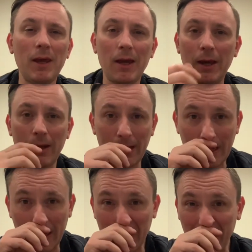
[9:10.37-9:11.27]
And I
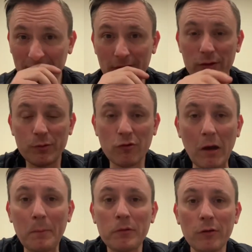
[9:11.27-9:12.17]
kind of like to
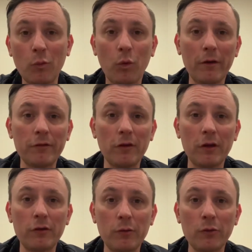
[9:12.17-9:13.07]
subscribe to the 1 is
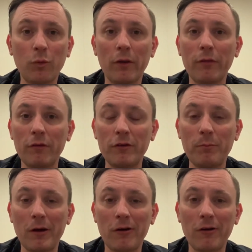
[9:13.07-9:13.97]
none, 2 is 1, 3 is
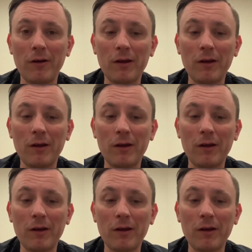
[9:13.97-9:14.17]
better